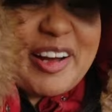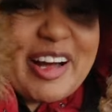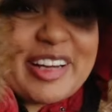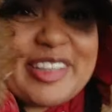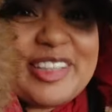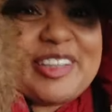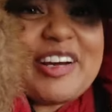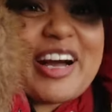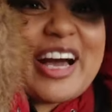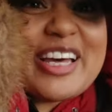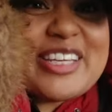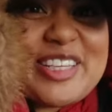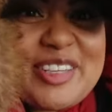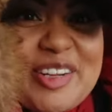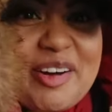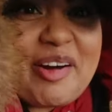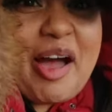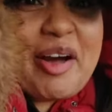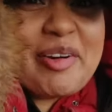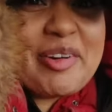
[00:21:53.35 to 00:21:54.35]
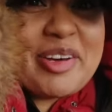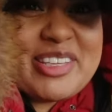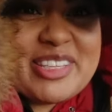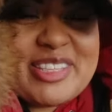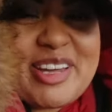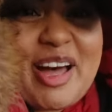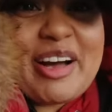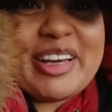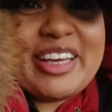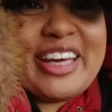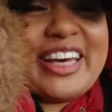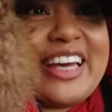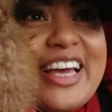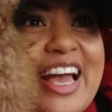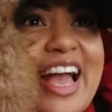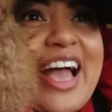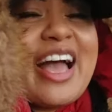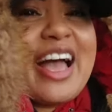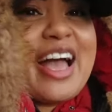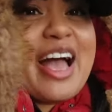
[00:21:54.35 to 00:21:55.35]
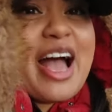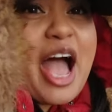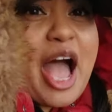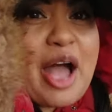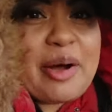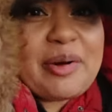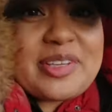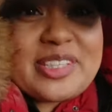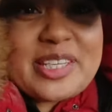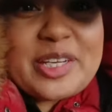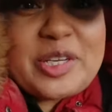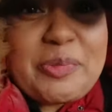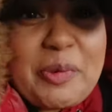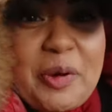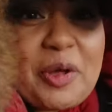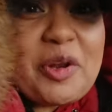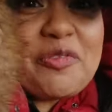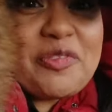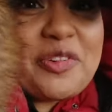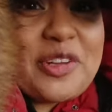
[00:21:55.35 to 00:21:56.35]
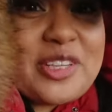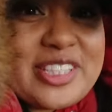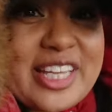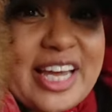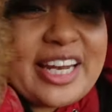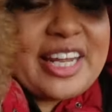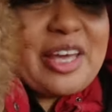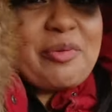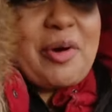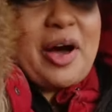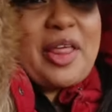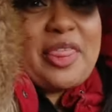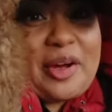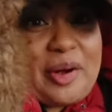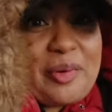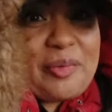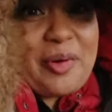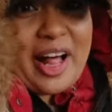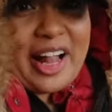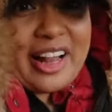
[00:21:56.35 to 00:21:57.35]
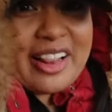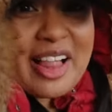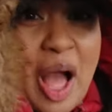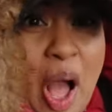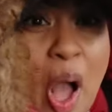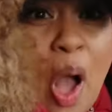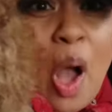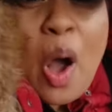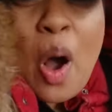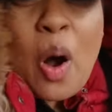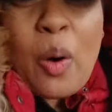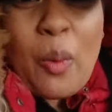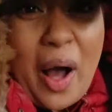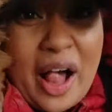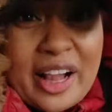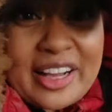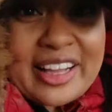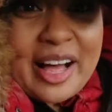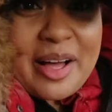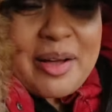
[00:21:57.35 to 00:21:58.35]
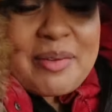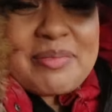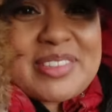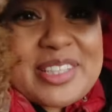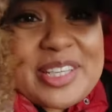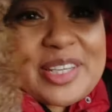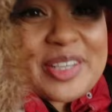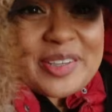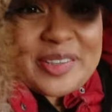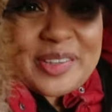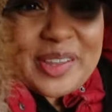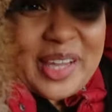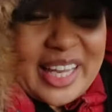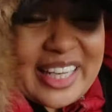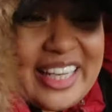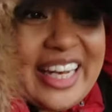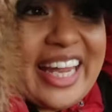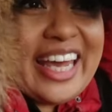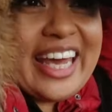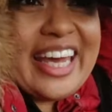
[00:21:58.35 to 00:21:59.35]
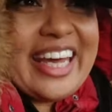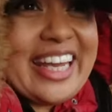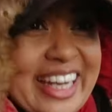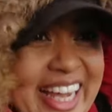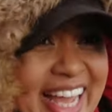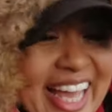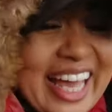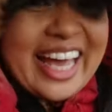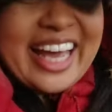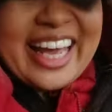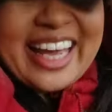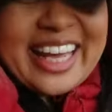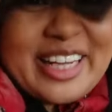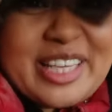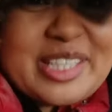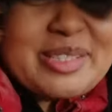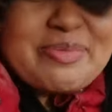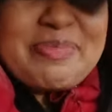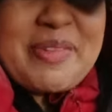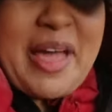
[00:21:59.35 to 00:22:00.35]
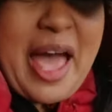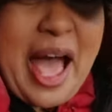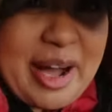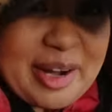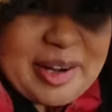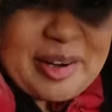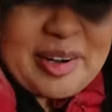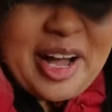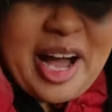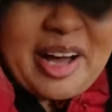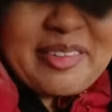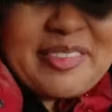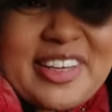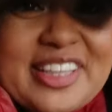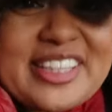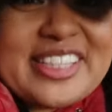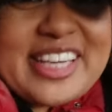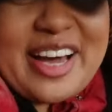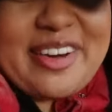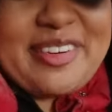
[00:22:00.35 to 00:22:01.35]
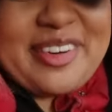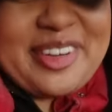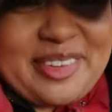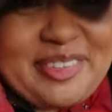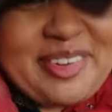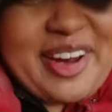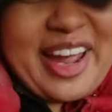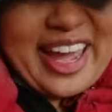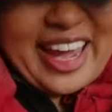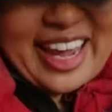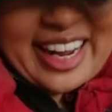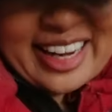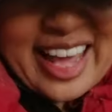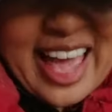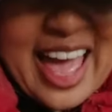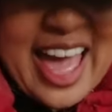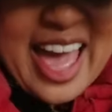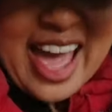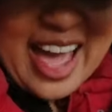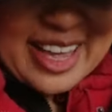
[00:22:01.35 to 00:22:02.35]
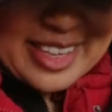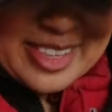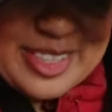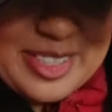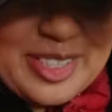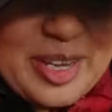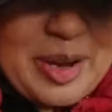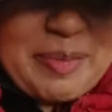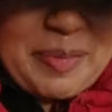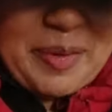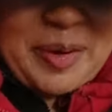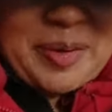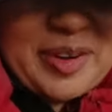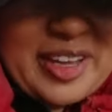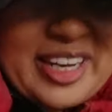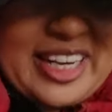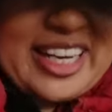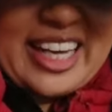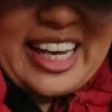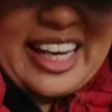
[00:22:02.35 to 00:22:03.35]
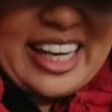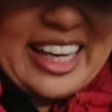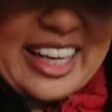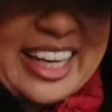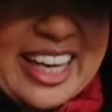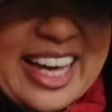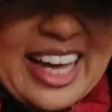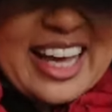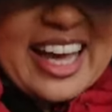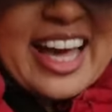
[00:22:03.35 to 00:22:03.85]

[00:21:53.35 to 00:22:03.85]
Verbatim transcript: God, you guys, you know how I was talking, how it was such beautiful sunny weather. Well, welcome to London! It is now coming down with rain and super windy,